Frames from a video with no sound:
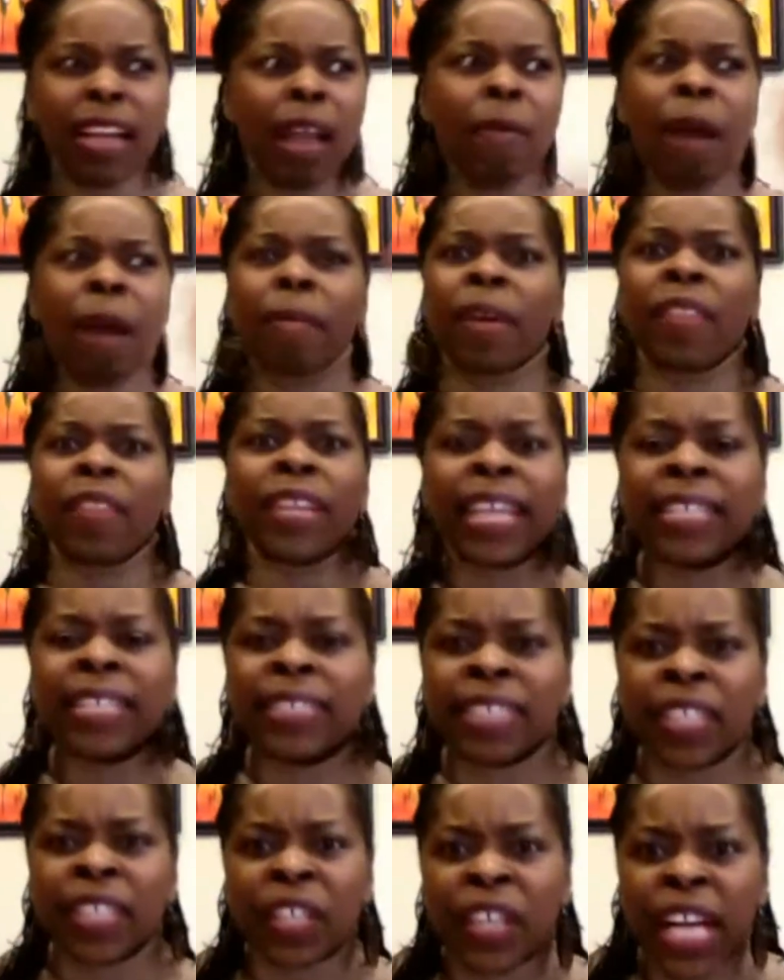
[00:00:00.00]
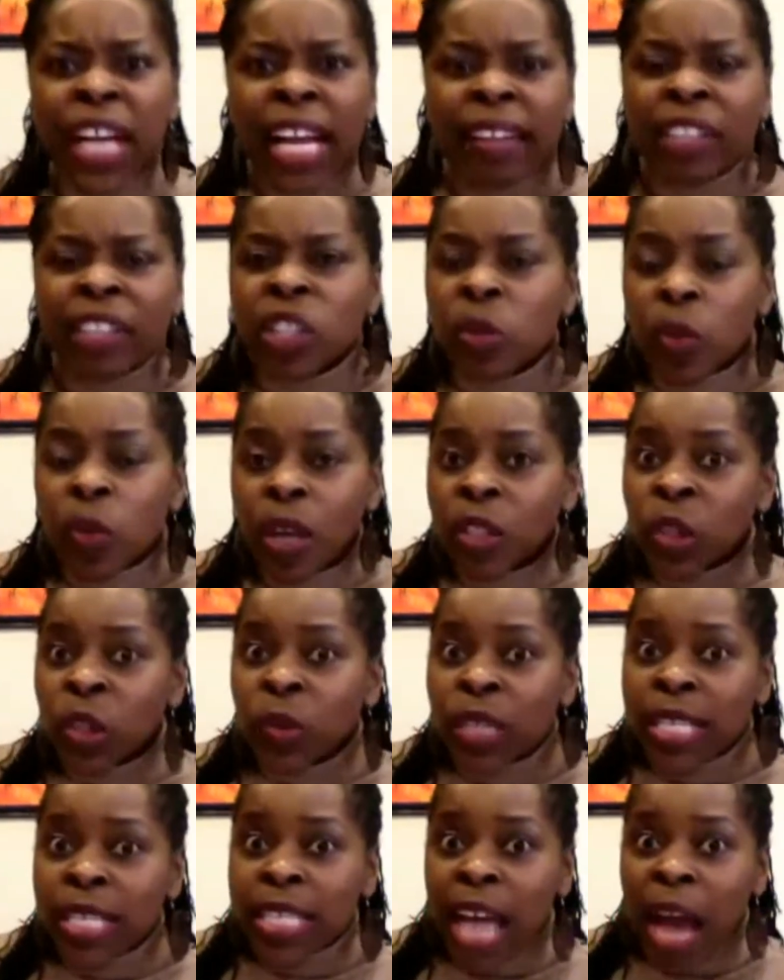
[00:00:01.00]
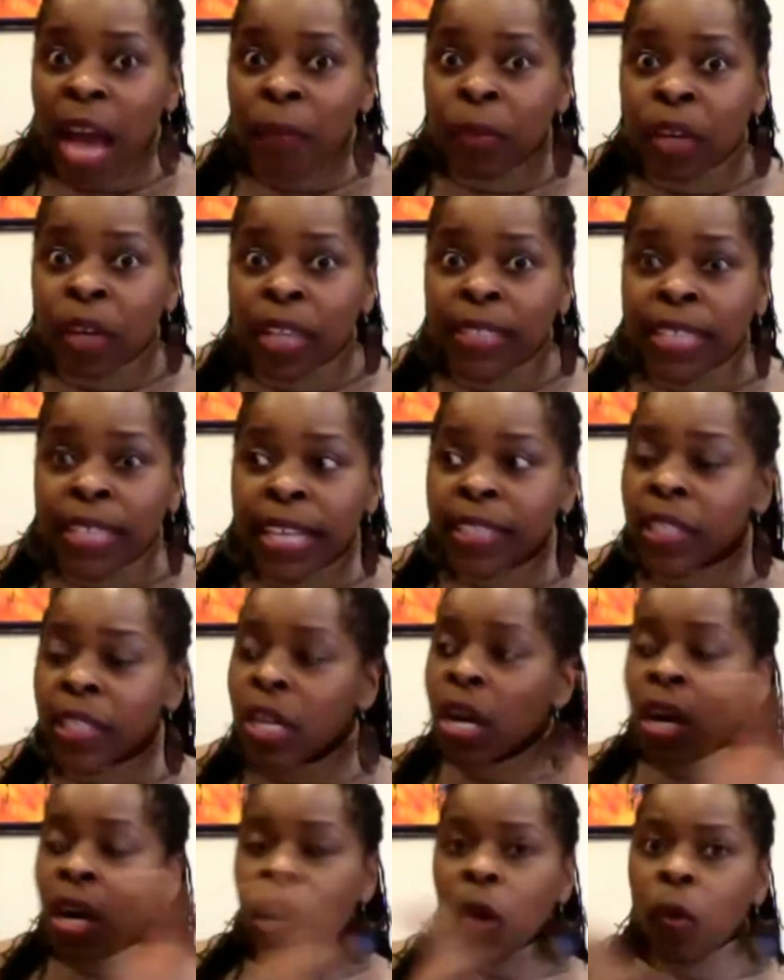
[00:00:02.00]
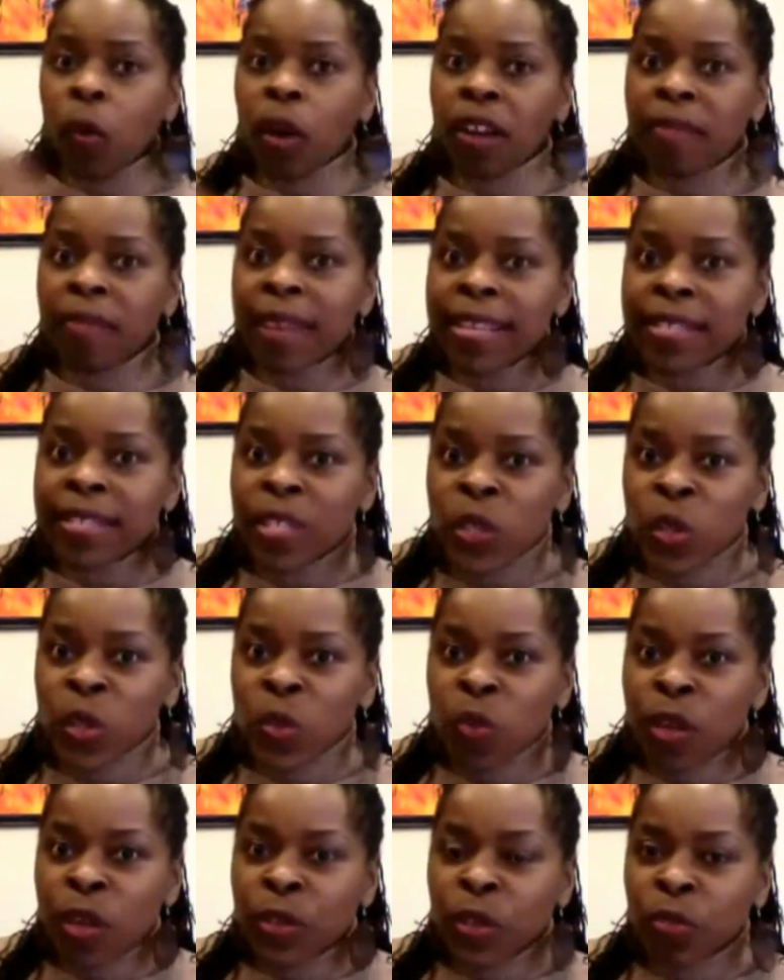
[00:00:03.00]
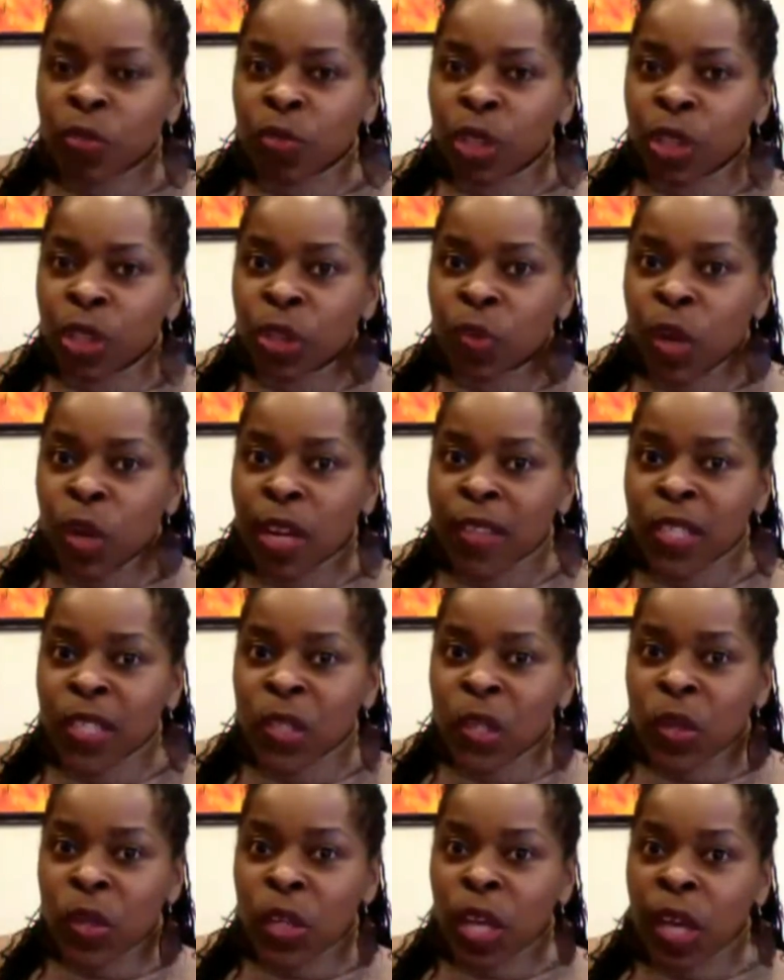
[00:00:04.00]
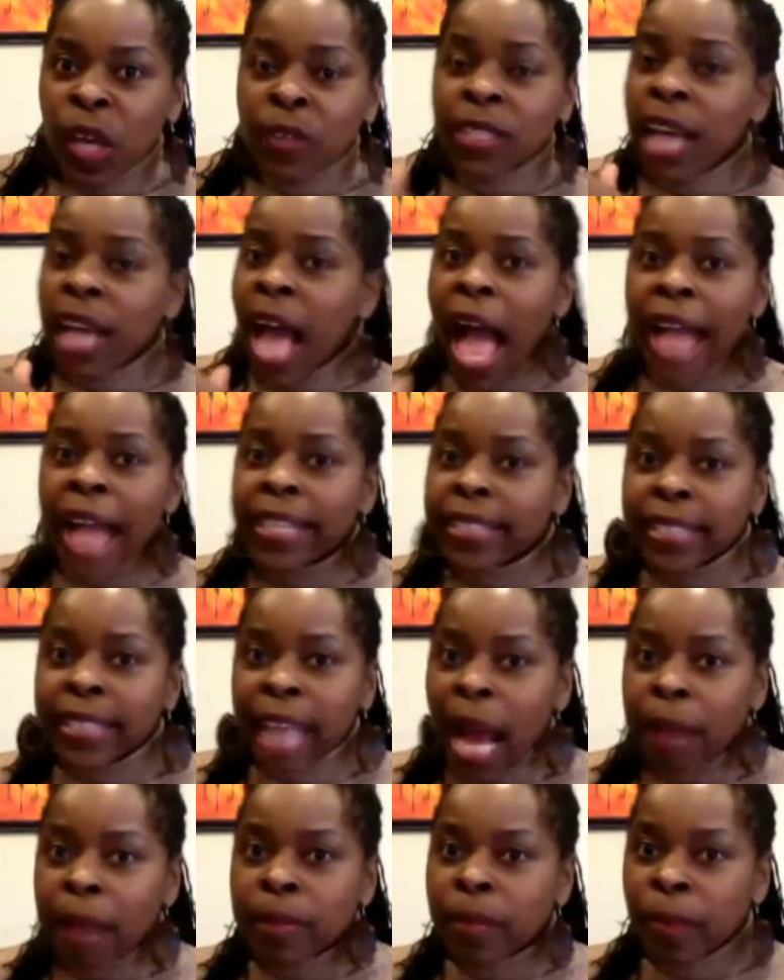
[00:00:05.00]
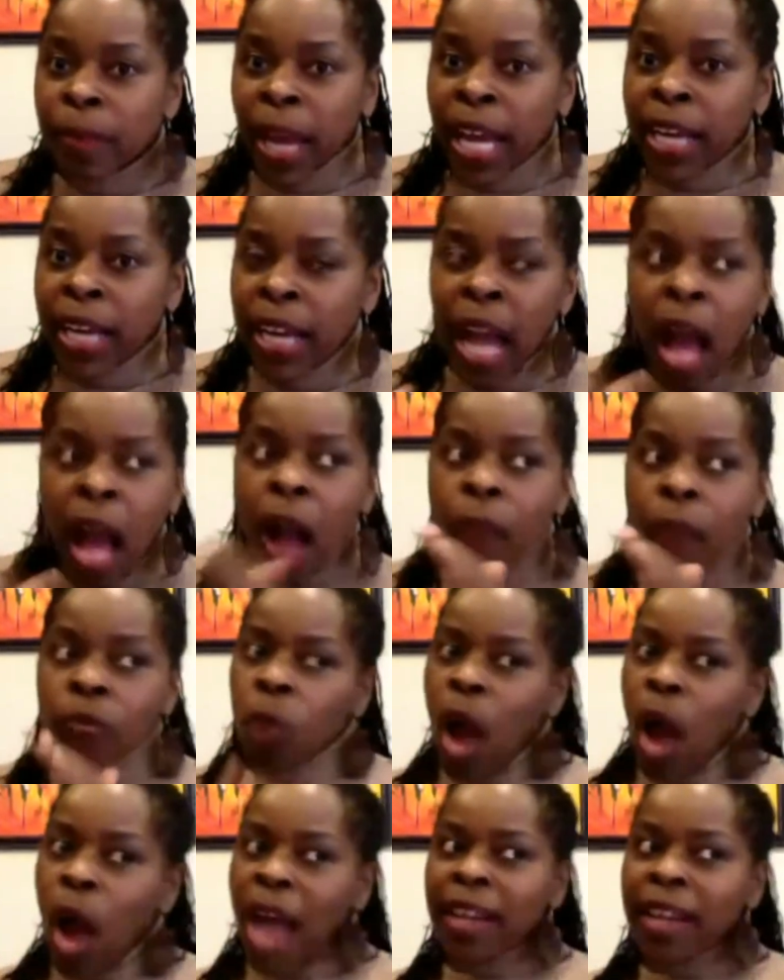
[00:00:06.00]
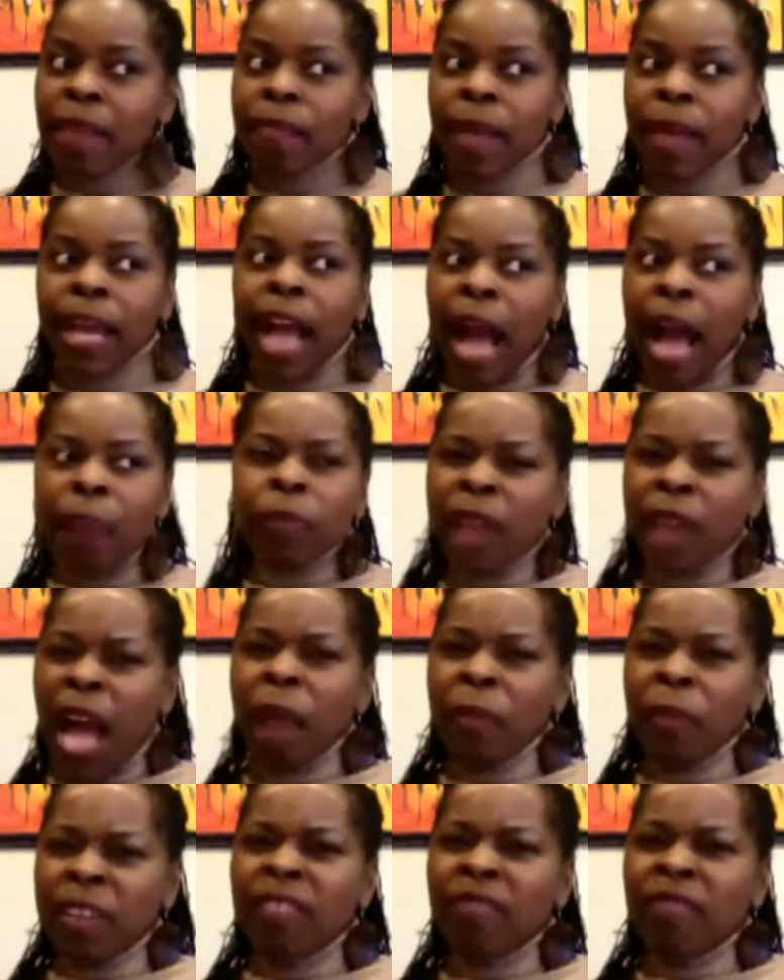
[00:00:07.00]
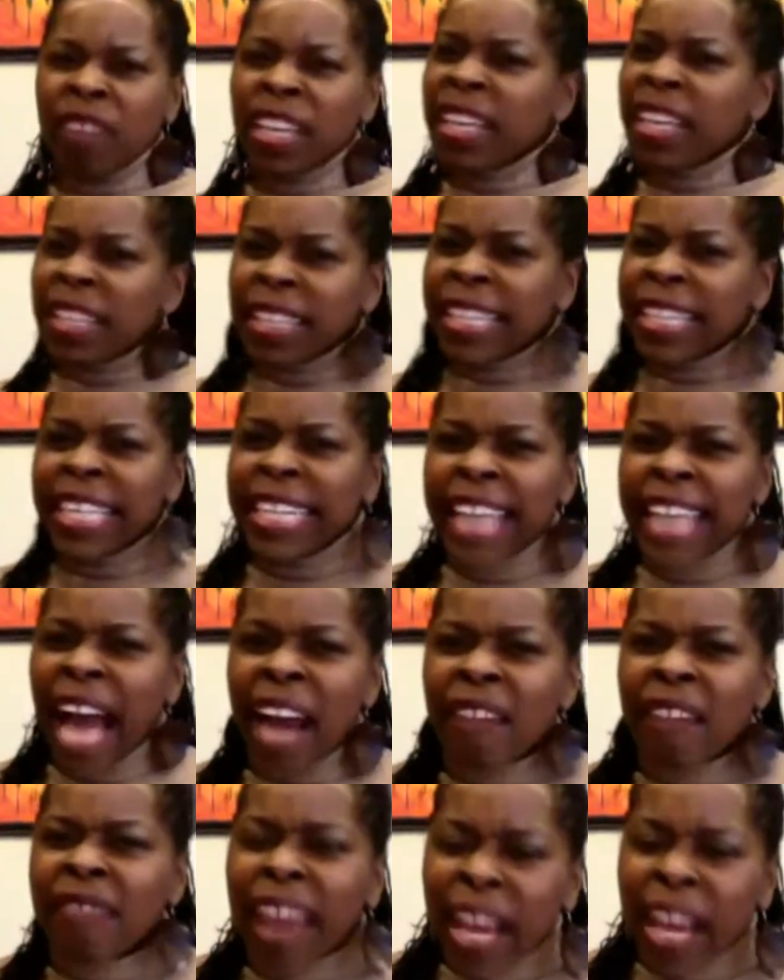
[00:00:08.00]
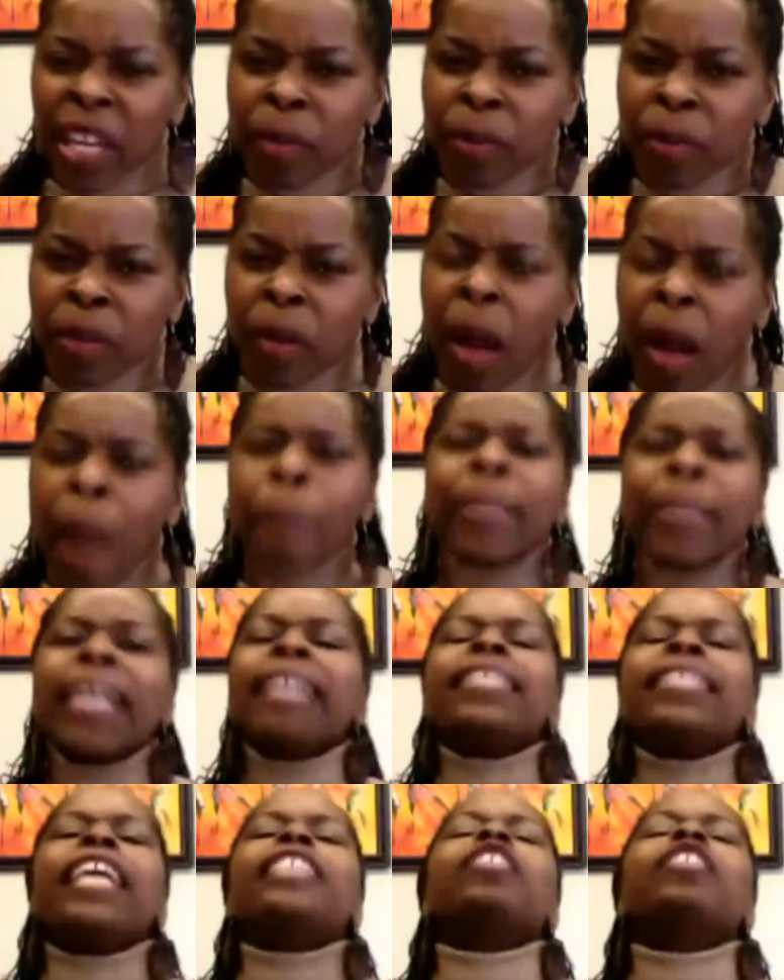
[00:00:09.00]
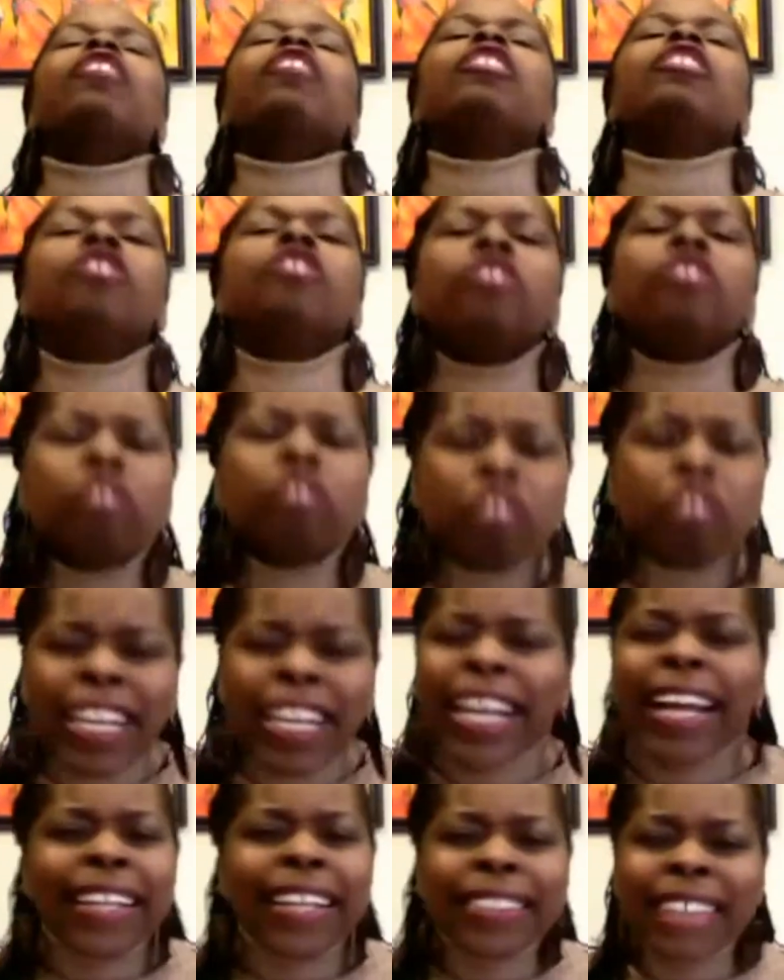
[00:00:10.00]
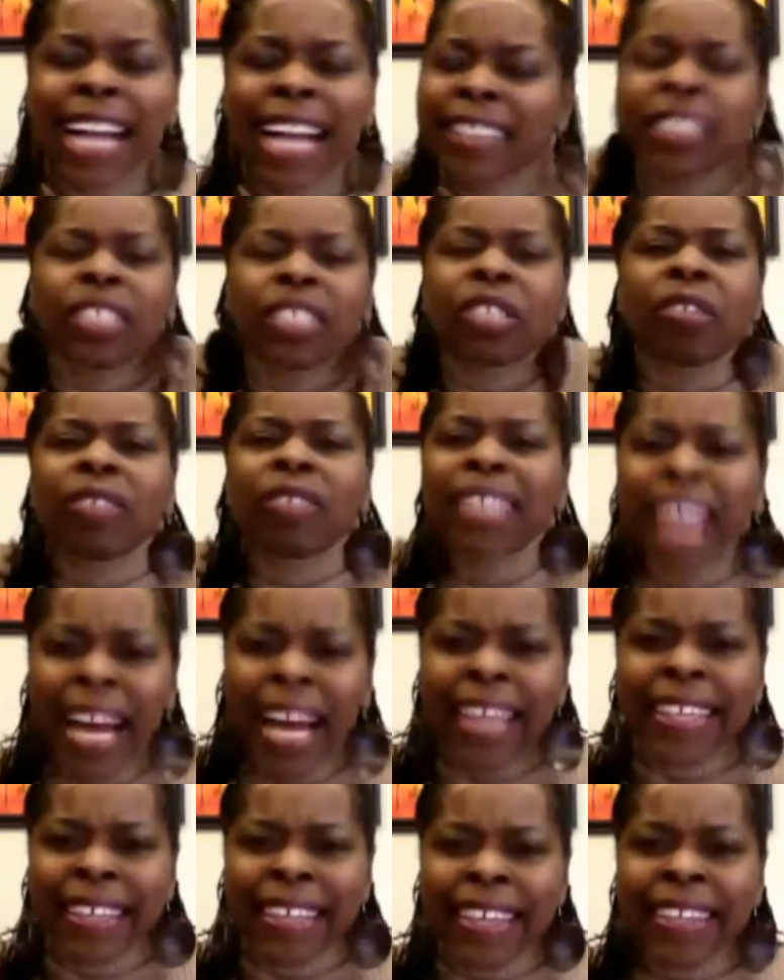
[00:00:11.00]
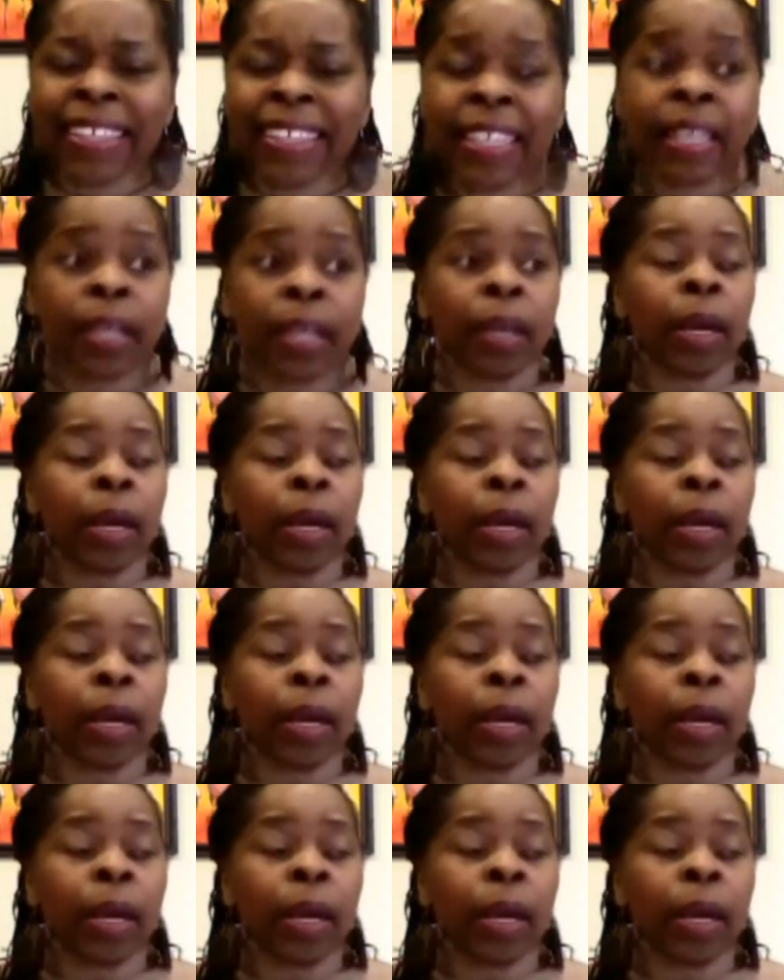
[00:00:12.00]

and my mother gets it in her head that she wants to do a design project, or one of my sisters wants to redo one of the studios, and it's time to paint, I'm conveniently not available because I don't enjoy it. I just don't like it.